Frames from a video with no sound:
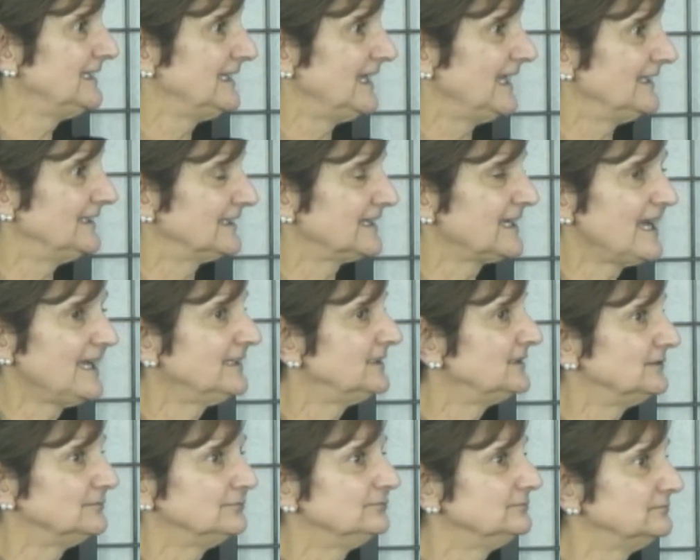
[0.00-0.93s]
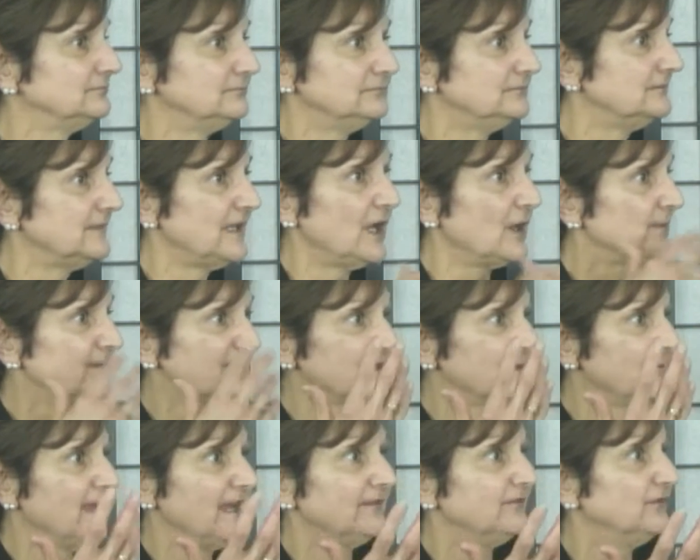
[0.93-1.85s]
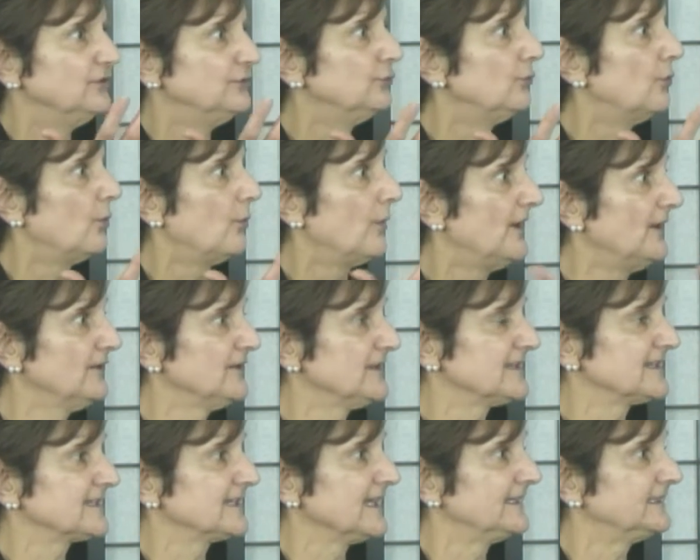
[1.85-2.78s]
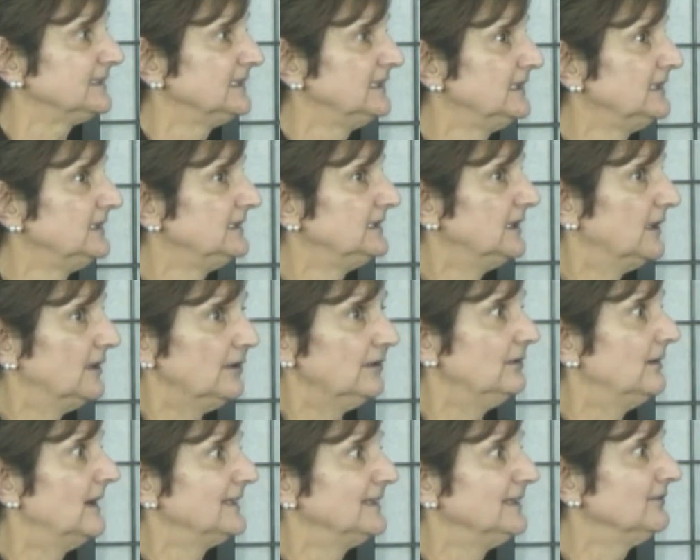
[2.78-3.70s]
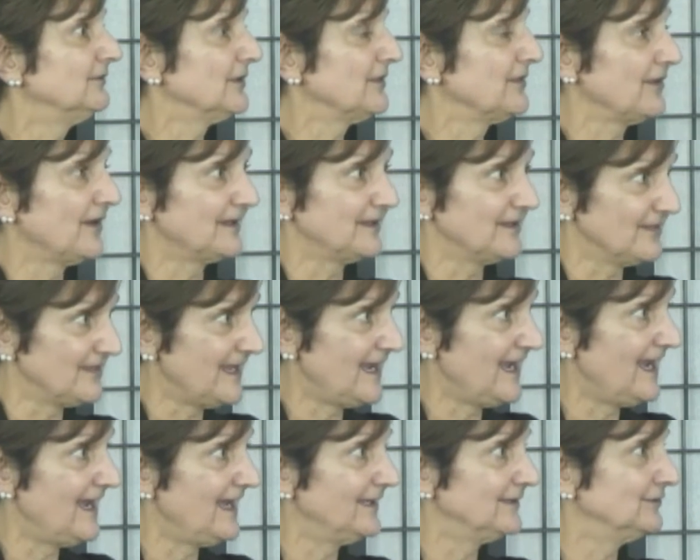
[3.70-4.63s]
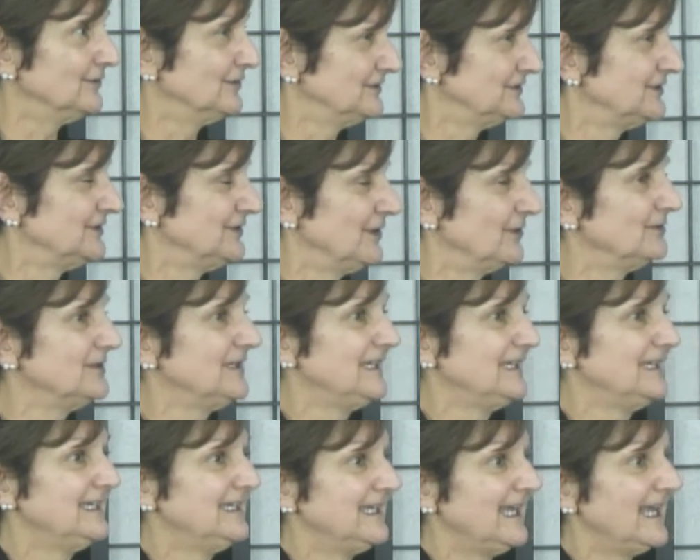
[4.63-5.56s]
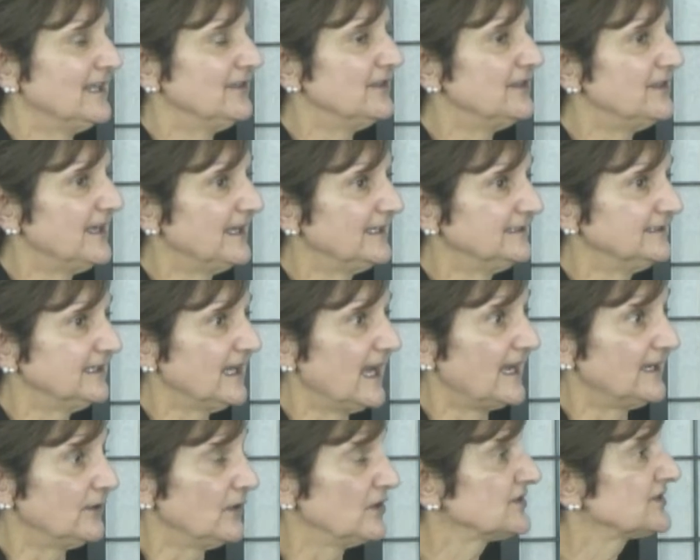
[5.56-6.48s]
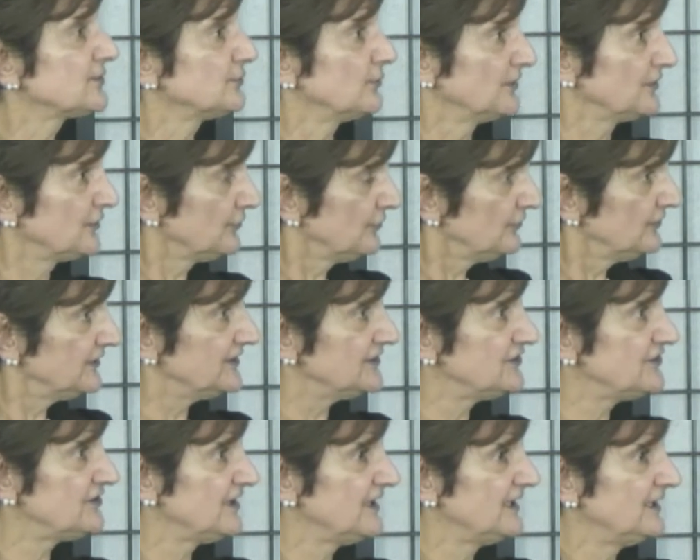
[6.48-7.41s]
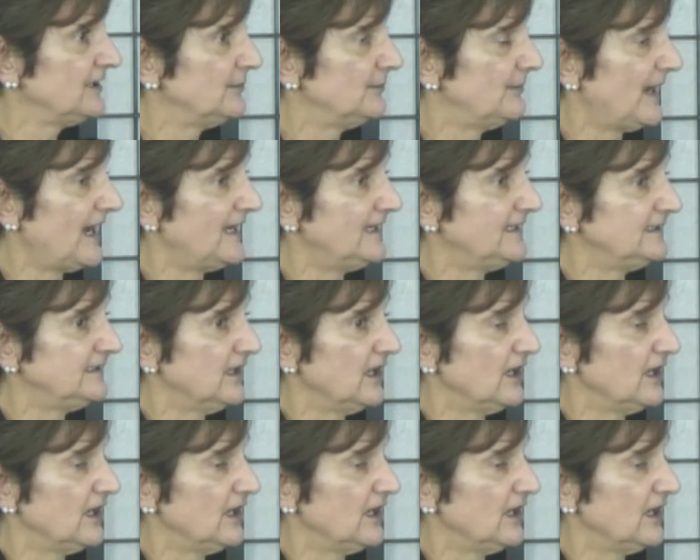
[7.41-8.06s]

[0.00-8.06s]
And it kind of helps them have a new awareness, like, oh, I never thought of that, or, And then I also encourage by